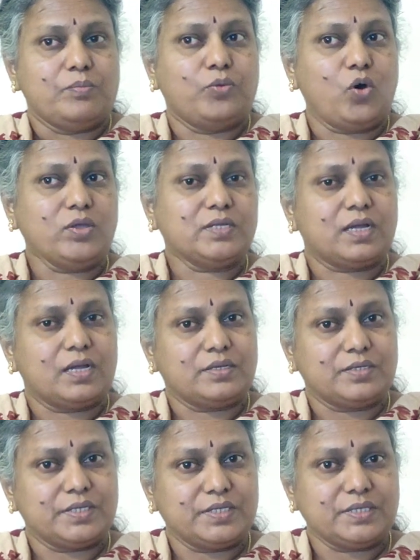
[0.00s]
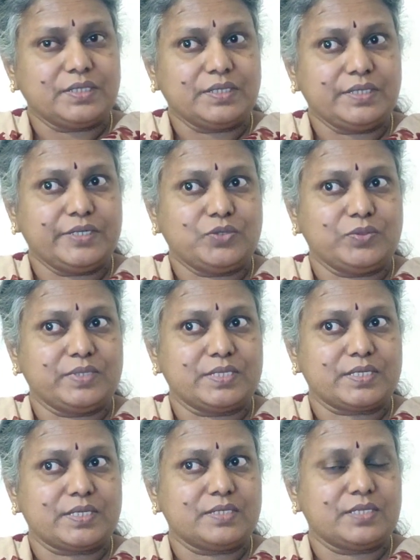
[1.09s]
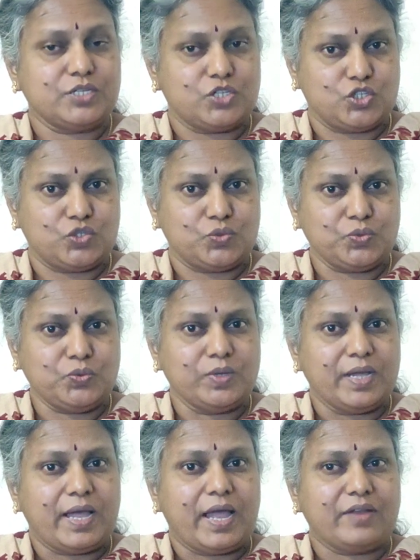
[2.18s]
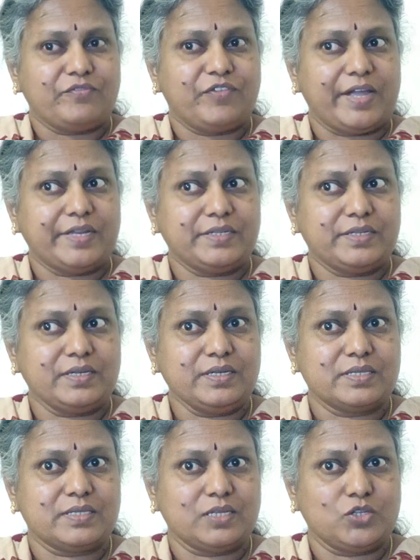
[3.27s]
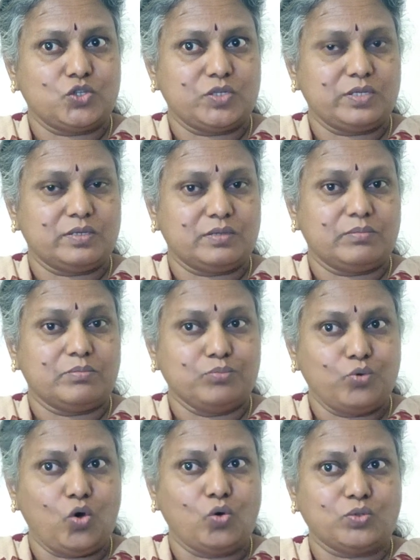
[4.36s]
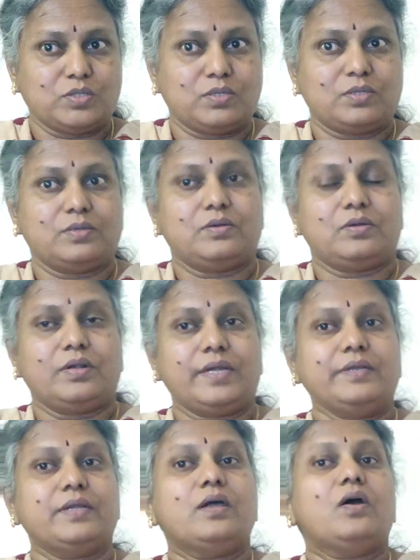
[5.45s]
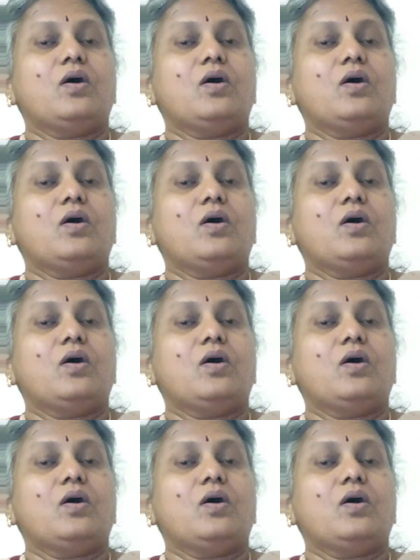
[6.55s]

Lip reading: Both countries need to discuss the issue and find a solution. Both. Alright?